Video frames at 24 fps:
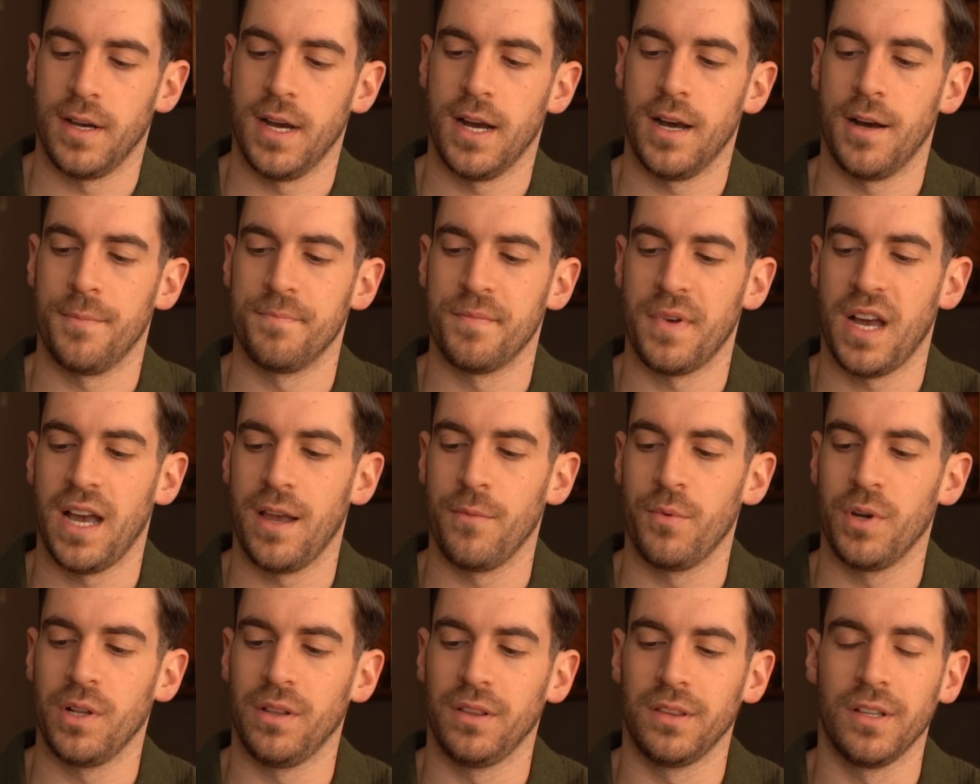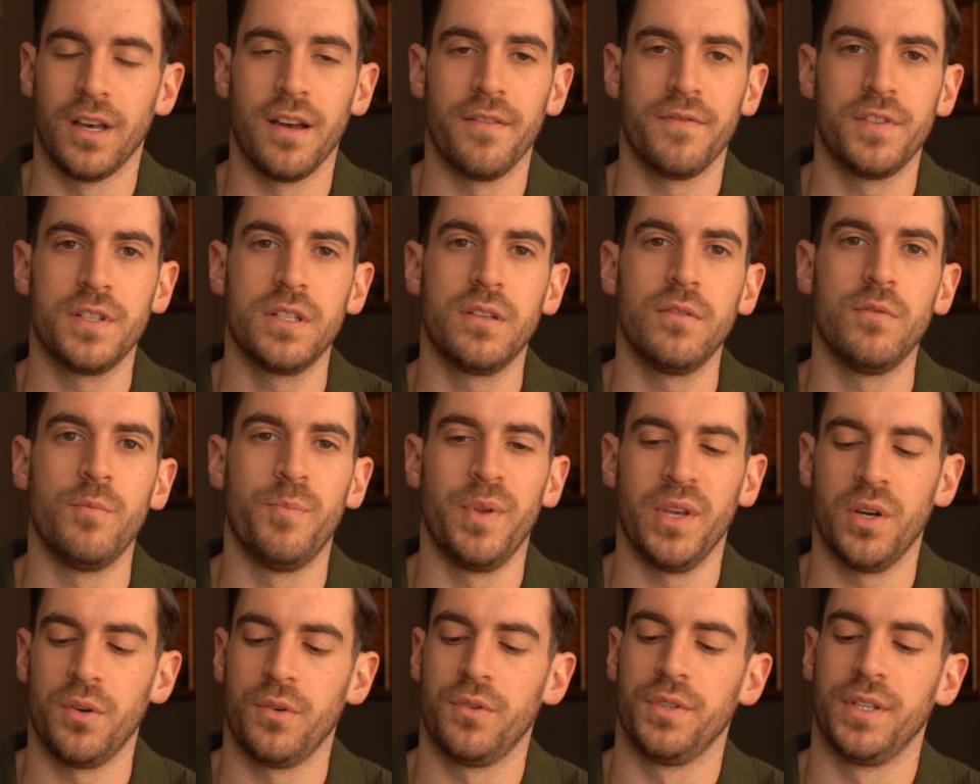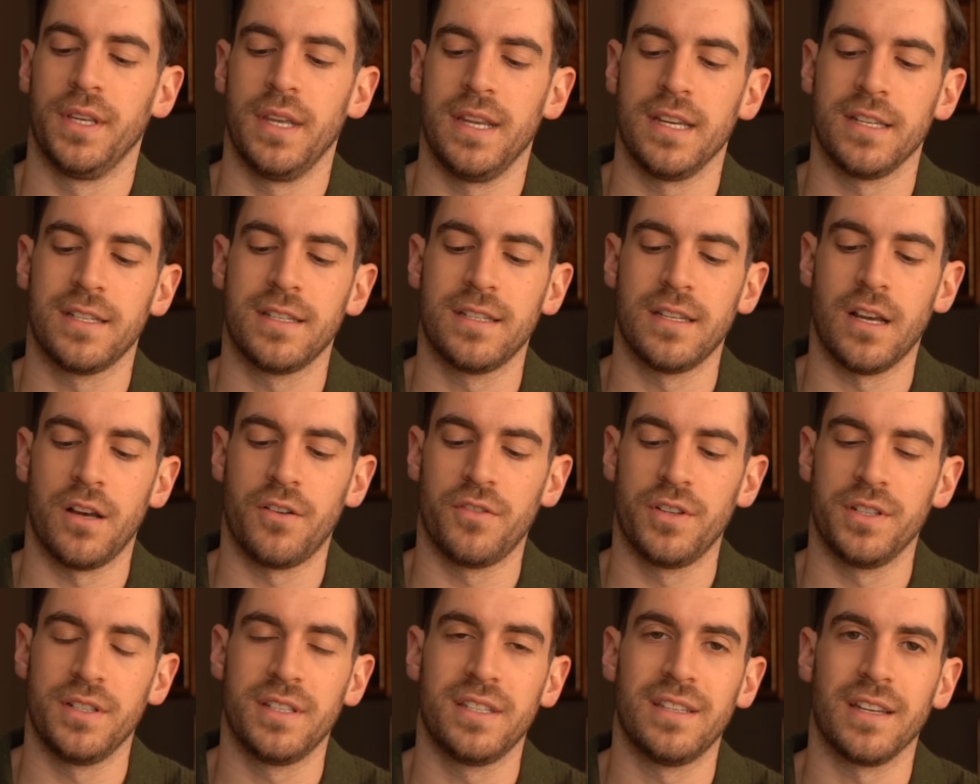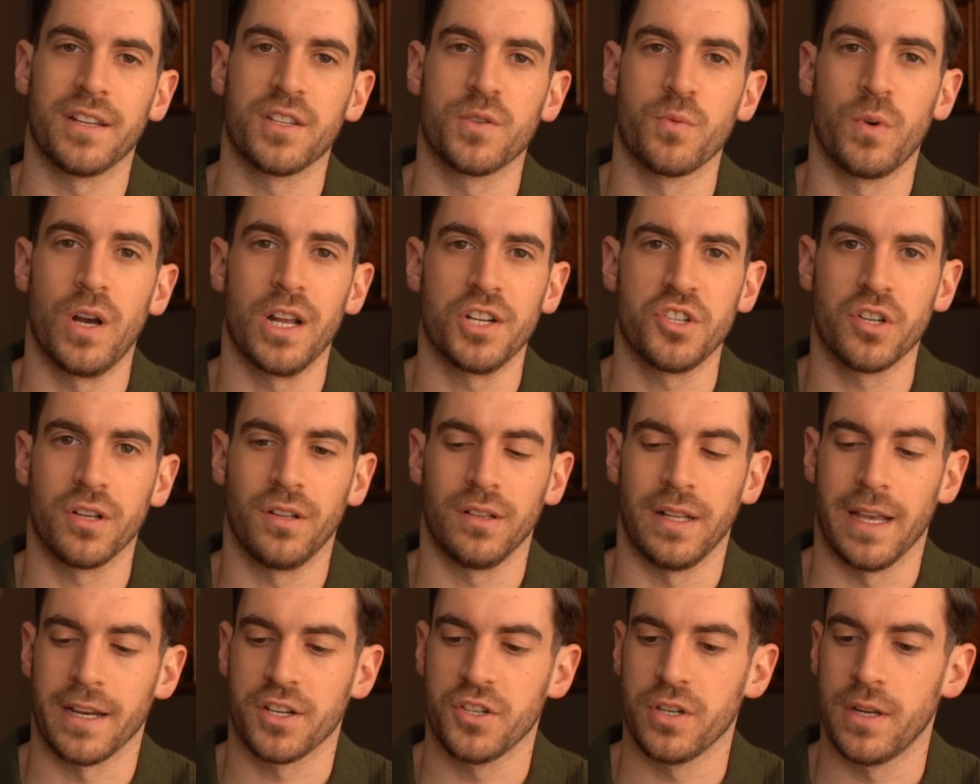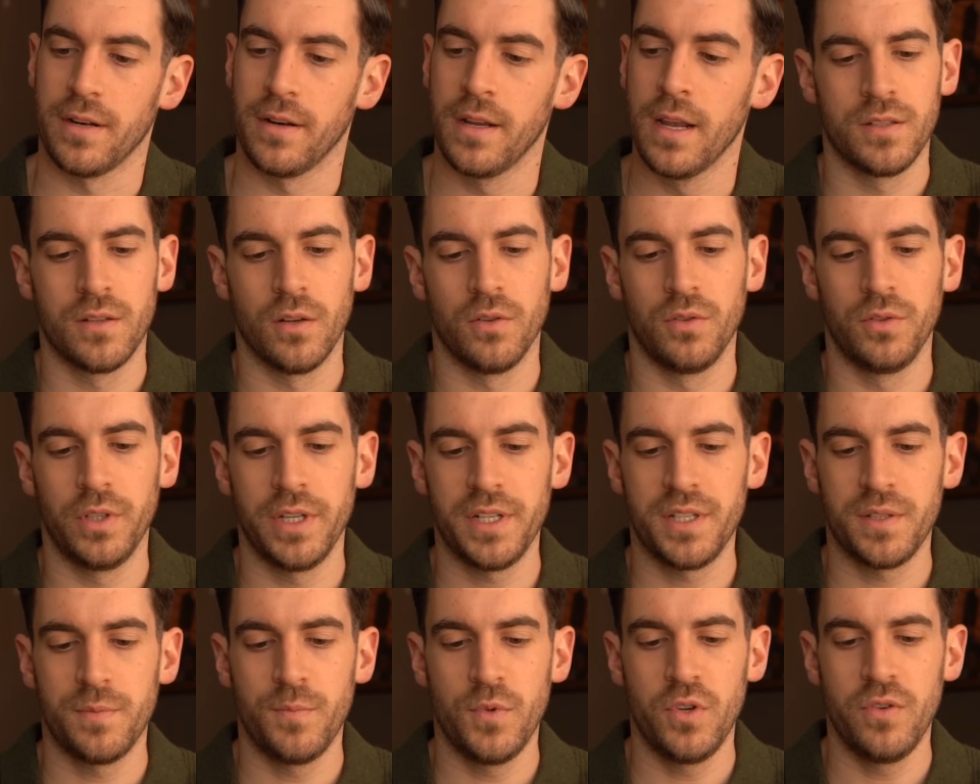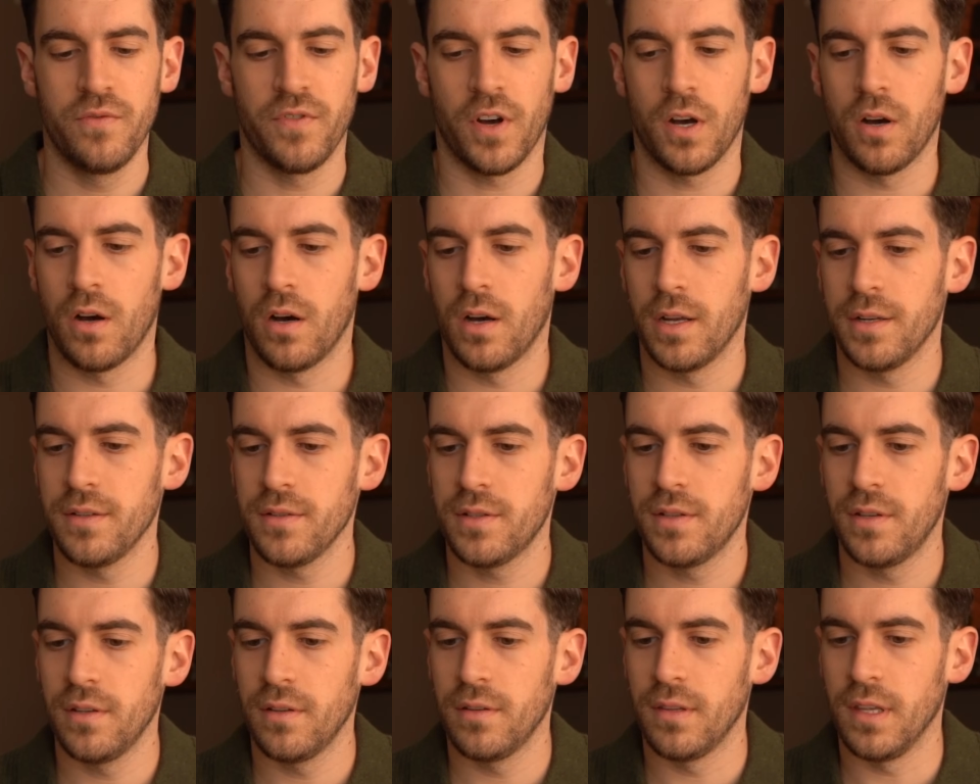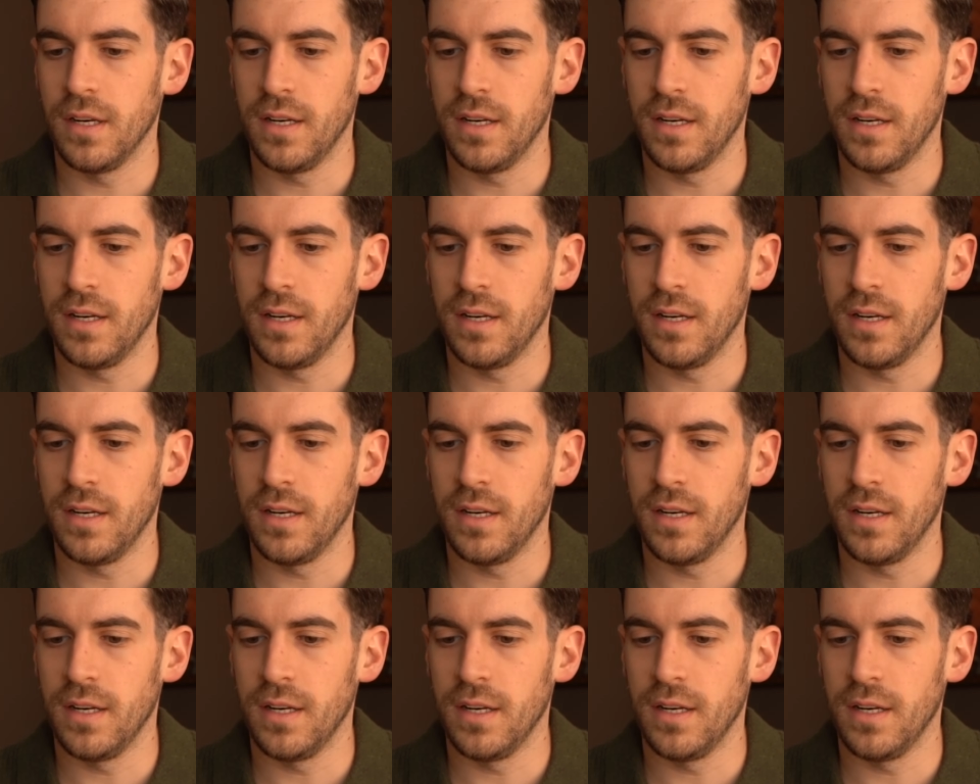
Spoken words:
I would love to build a solid 6 watch collection. So let's move on to the